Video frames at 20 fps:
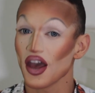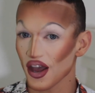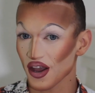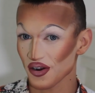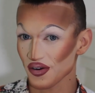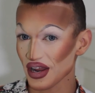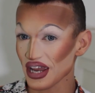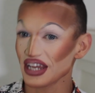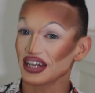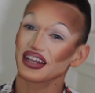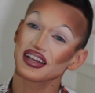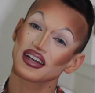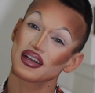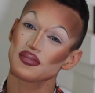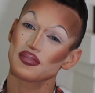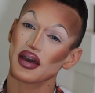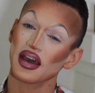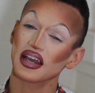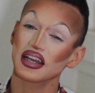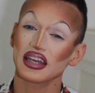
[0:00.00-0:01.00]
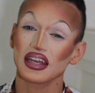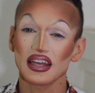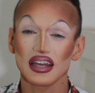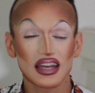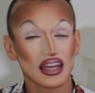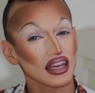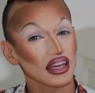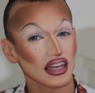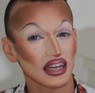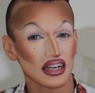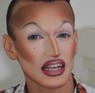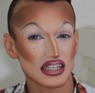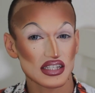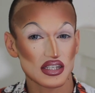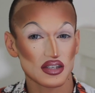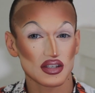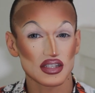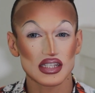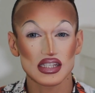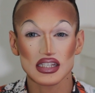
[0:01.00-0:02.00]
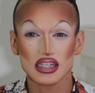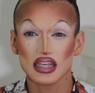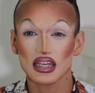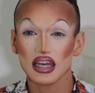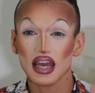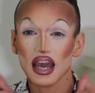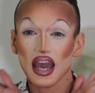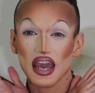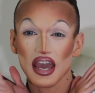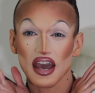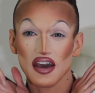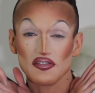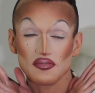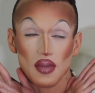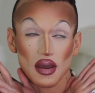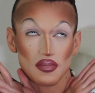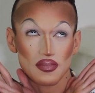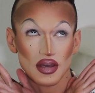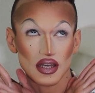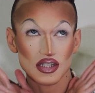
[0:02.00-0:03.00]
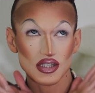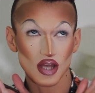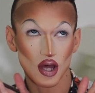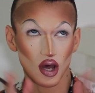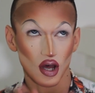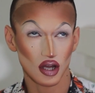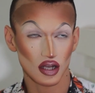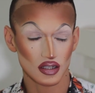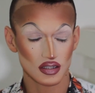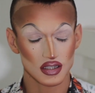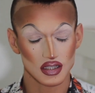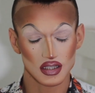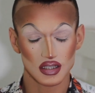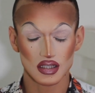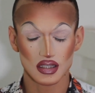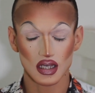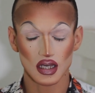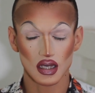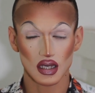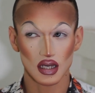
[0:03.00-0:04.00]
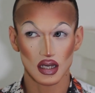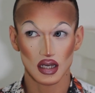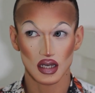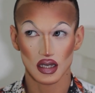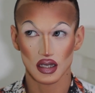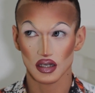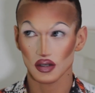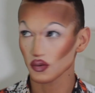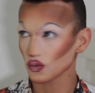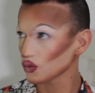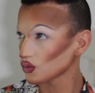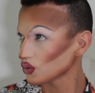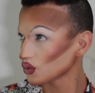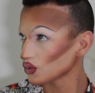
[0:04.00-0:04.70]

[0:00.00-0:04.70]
All right, and I'm back, and as you can see, I have my base all done.